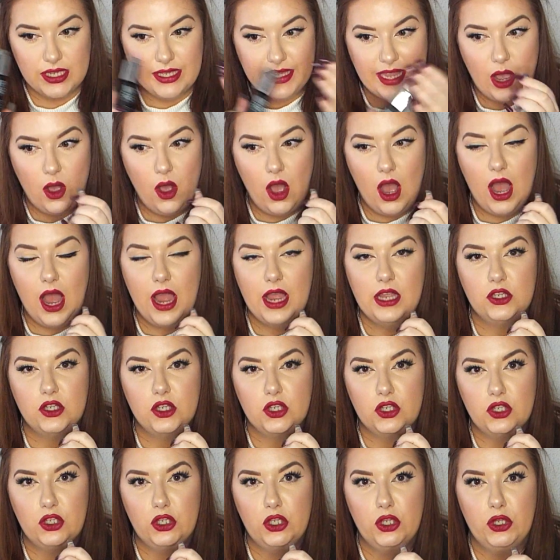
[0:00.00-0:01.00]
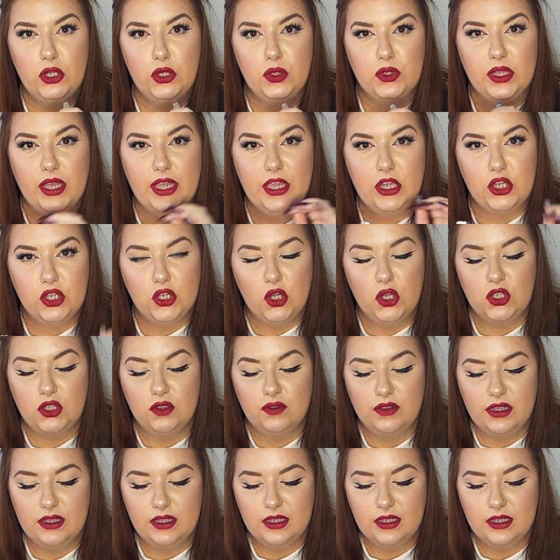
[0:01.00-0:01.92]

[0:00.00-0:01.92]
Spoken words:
Now I just use a shot of this.